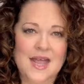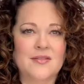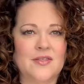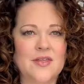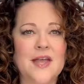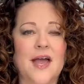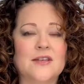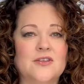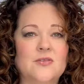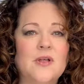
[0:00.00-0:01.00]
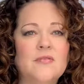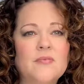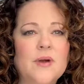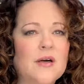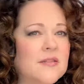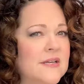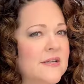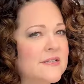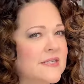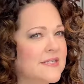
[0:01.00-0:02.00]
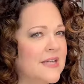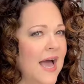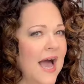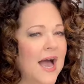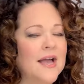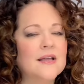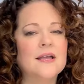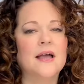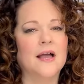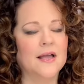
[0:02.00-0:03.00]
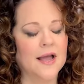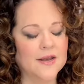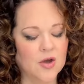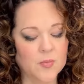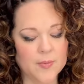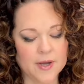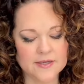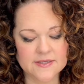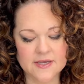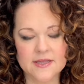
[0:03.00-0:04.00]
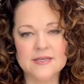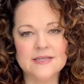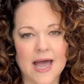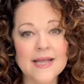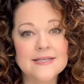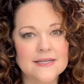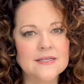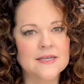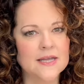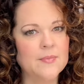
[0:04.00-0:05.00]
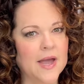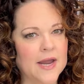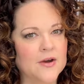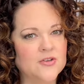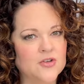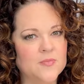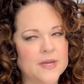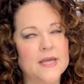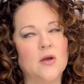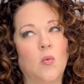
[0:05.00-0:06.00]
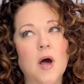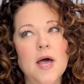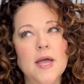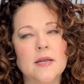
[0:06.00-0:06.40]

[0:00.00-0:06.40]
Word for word: The thing I do love about this is, I know I'm about to say this, I tend to get my hair too big. What?